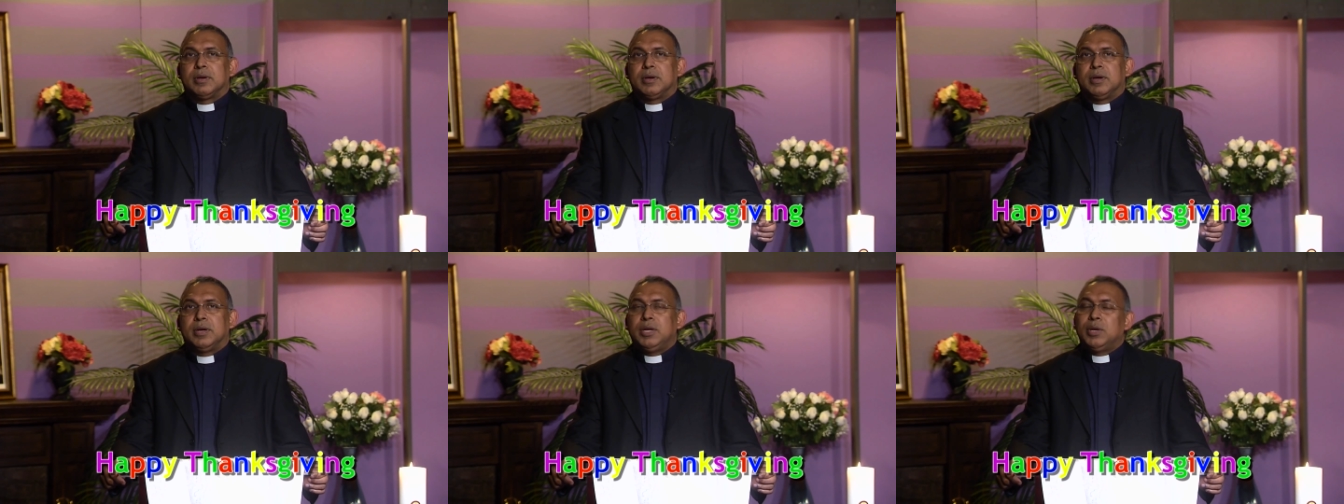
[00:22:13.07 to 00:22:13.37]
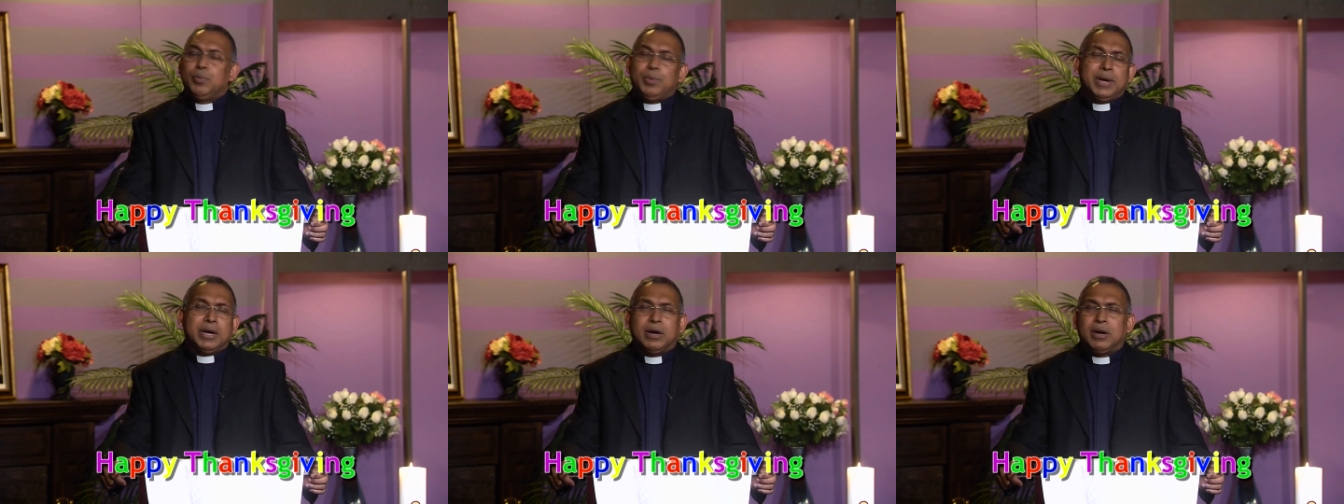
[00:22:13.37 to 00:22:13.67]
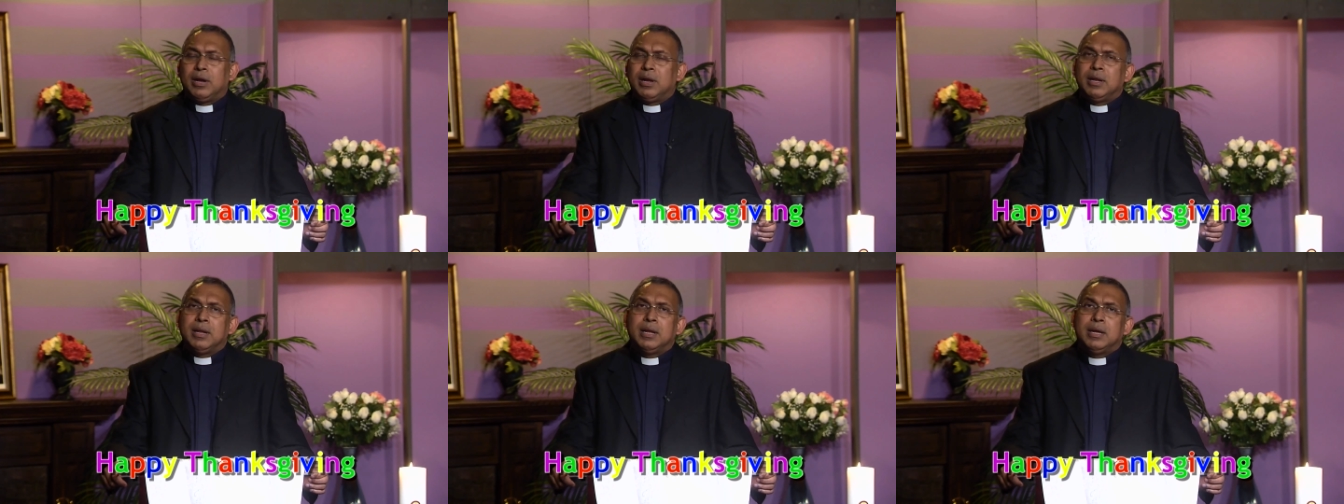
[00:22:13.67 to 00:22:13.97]
You know, we are
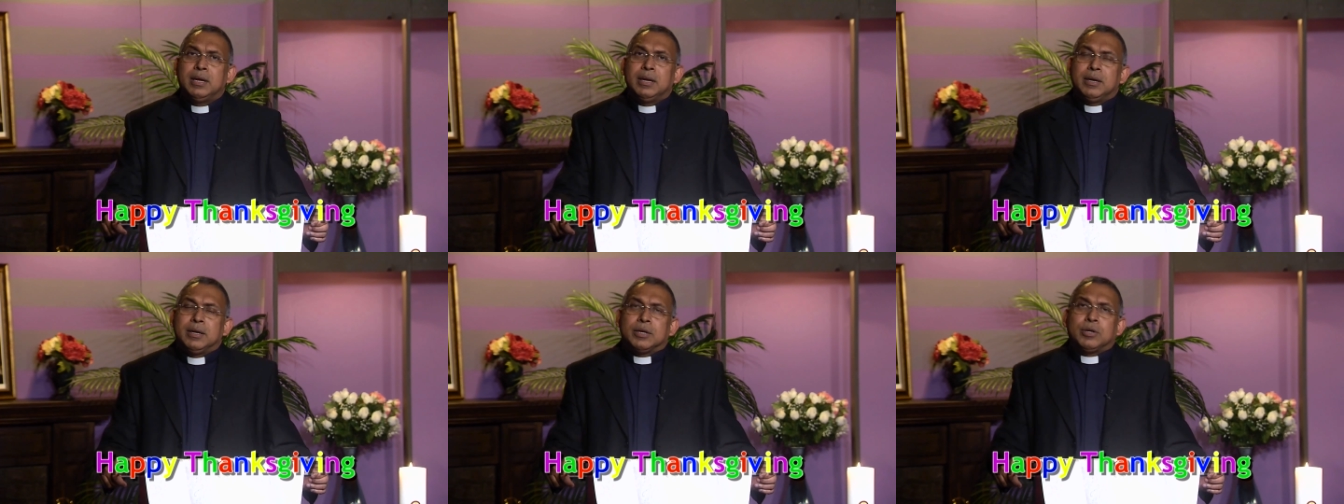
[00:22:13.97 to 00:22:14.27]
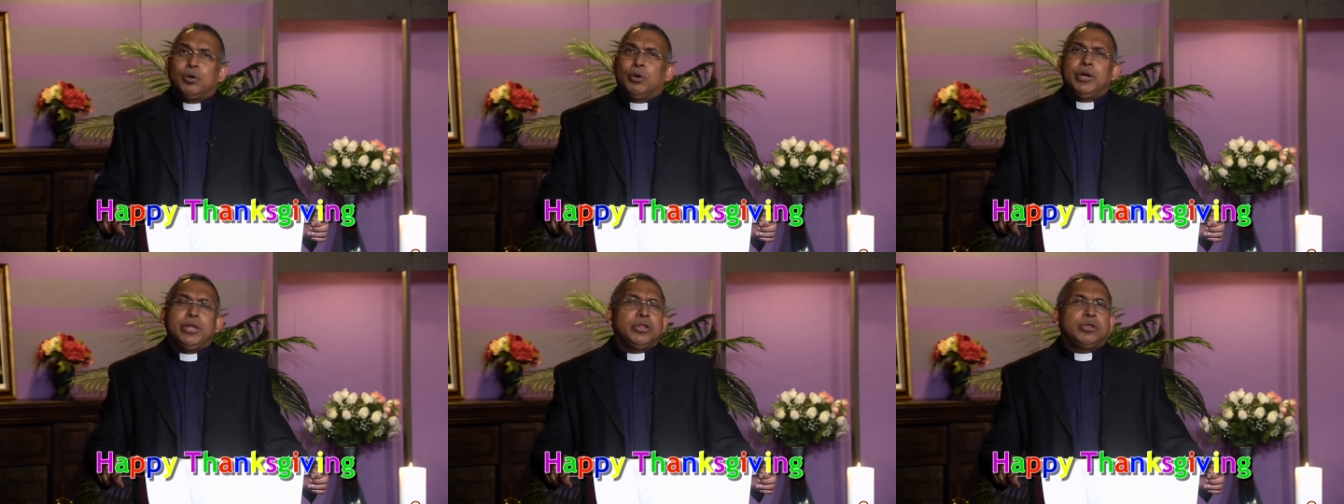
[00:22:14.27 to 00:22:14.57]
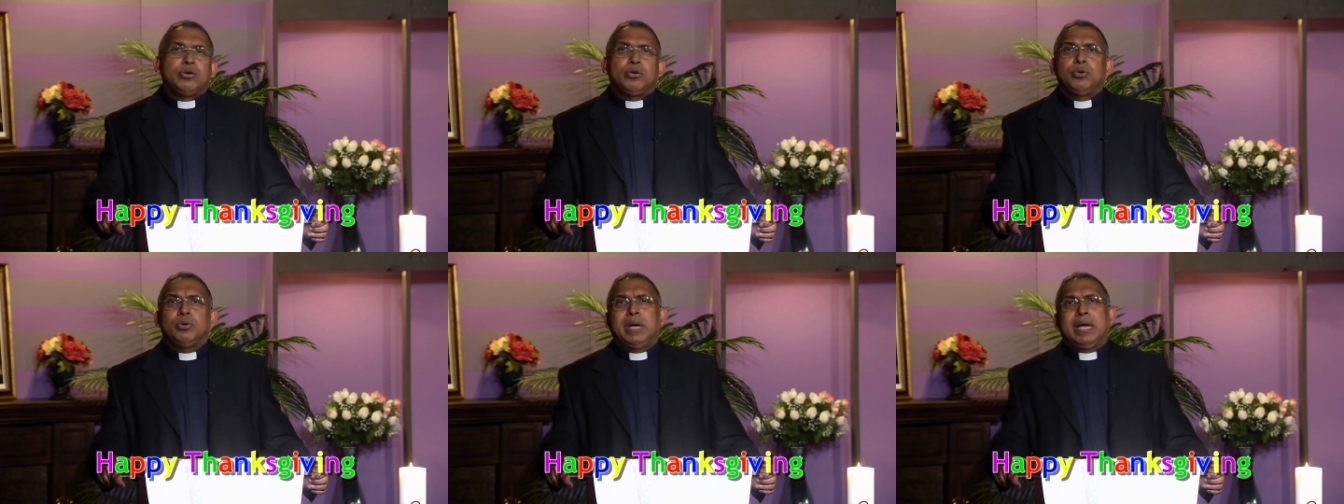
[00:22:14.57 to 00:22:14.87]
all going
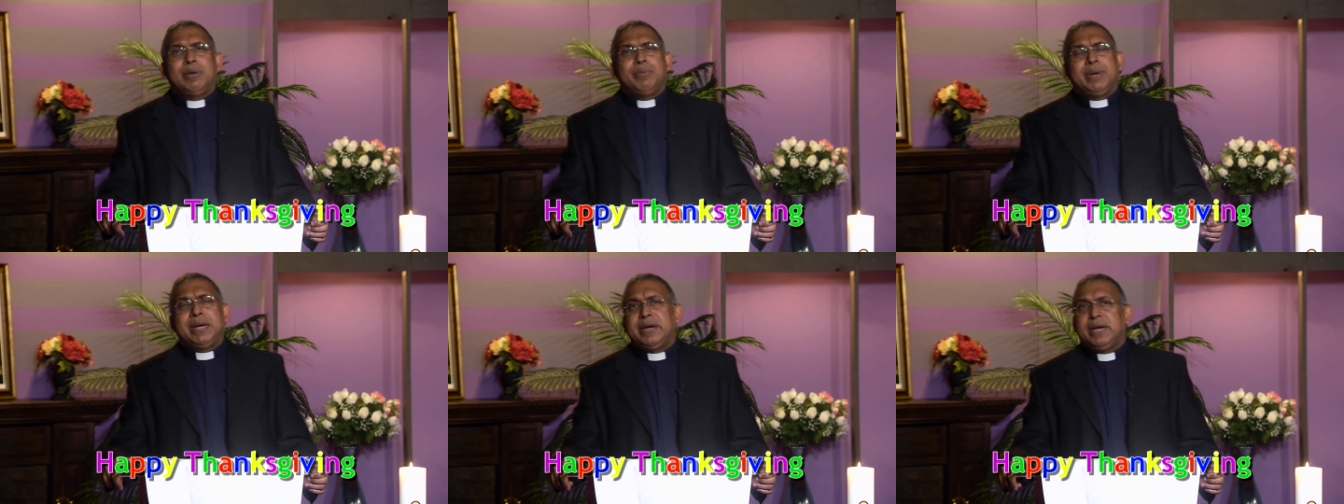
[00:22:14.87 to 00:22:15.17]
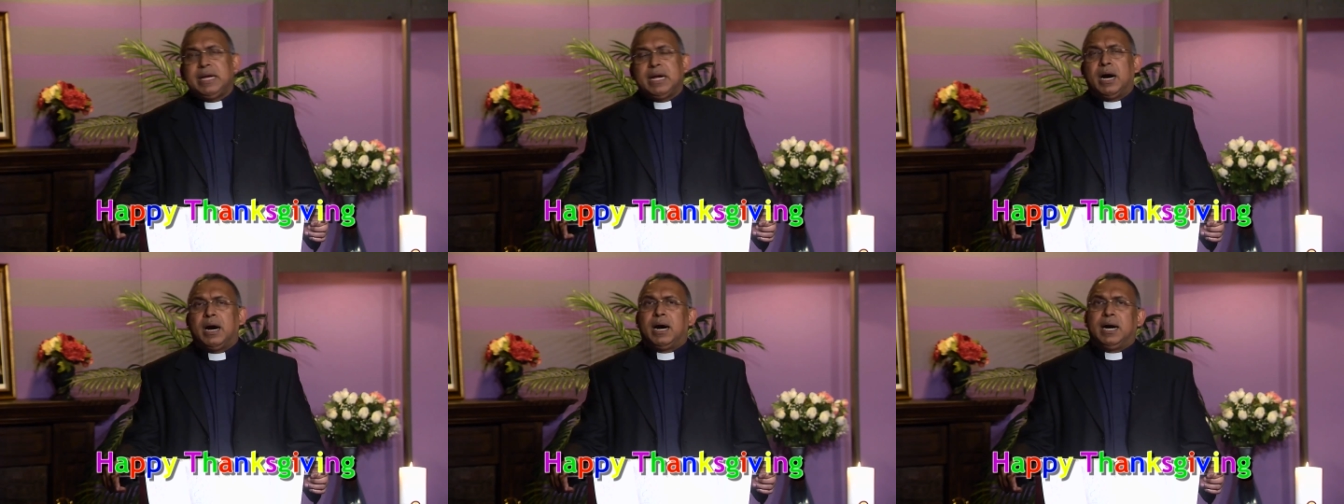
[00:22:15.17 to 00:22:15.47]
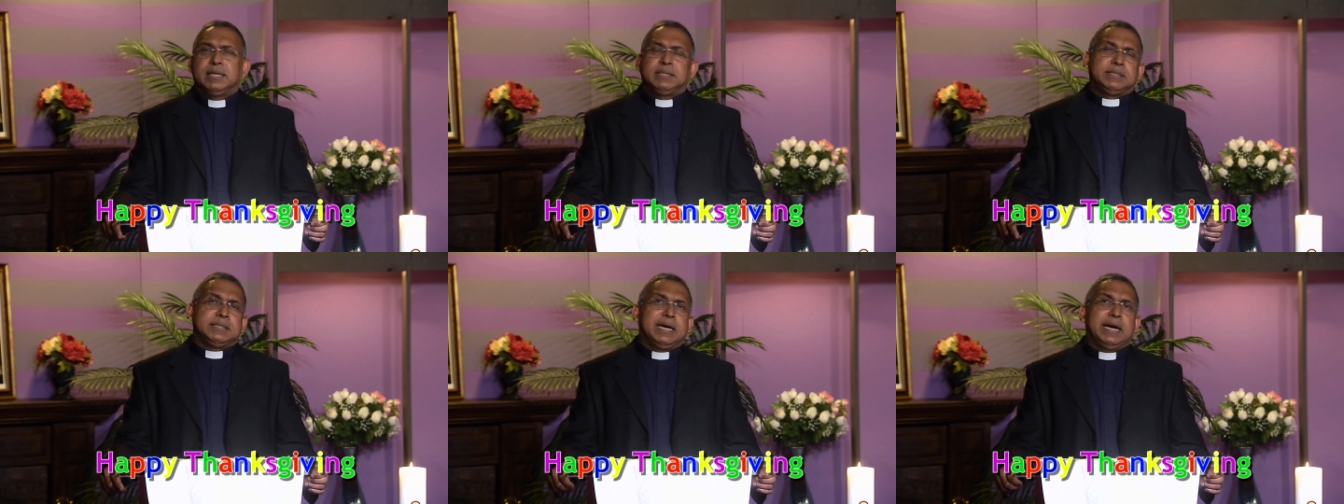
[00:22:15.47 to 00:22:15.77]
through a very
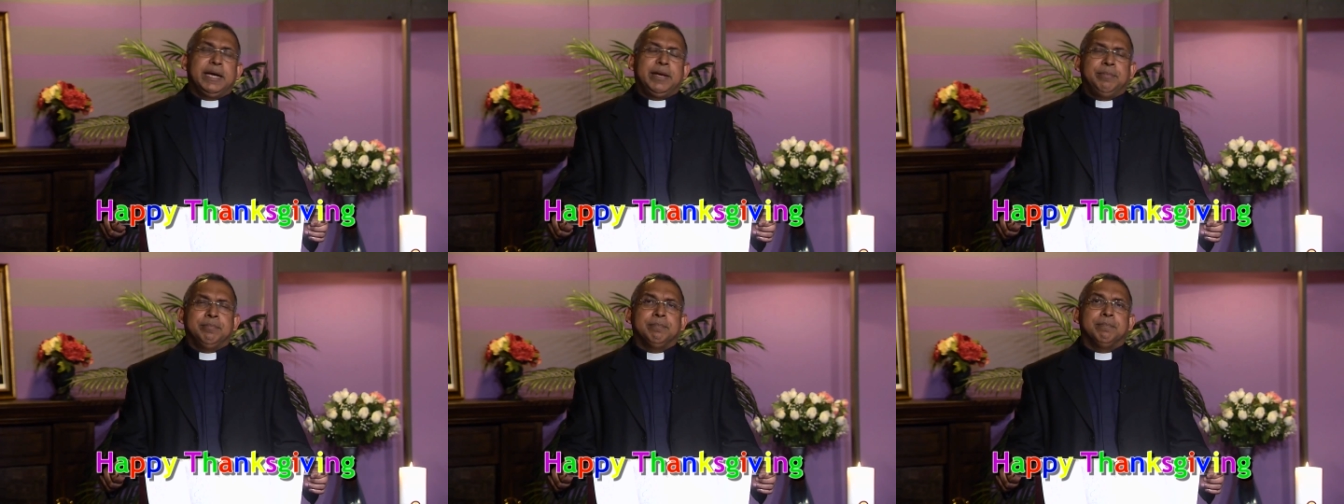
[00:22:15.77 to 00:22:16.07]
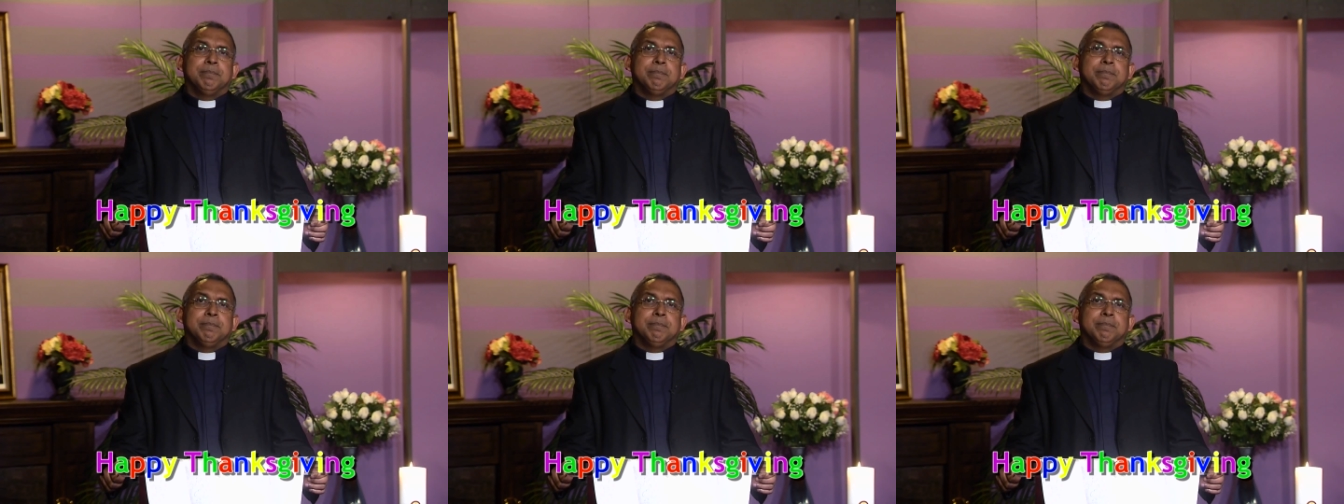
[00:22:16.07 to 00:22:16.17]
hard time.